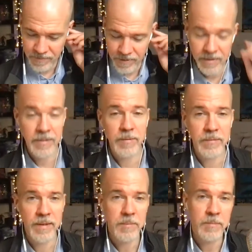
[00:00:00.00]
I have a
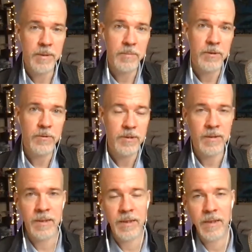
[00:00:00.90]
family member who's
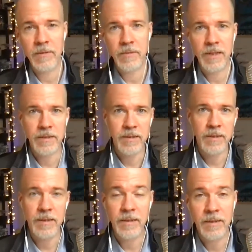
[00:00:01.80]
not going to get the
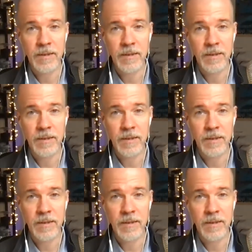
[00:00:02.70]
vaccine.